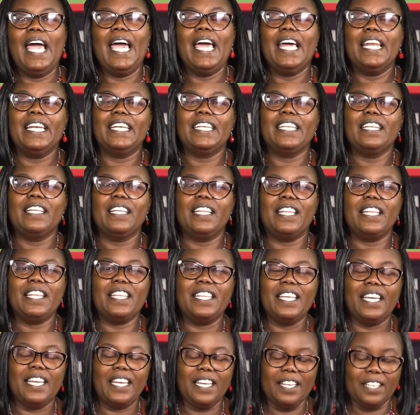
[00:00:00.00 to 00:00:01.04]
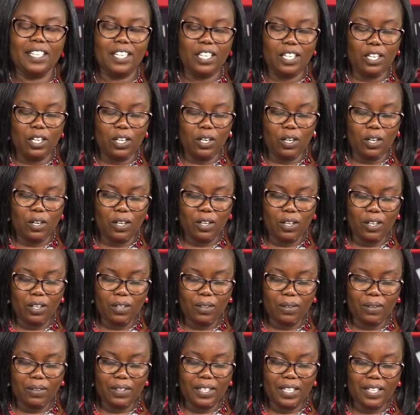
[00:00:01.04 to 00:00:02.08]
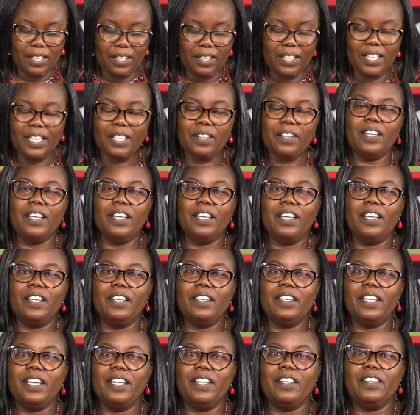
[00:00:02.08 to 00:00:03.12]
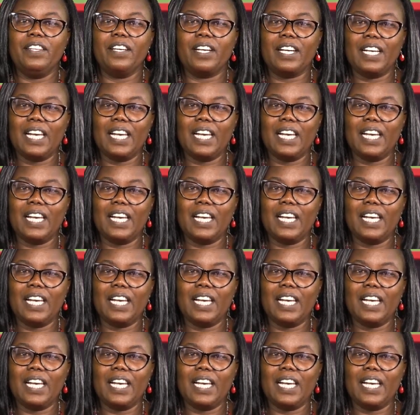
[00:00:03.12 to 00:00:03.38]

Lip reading: And The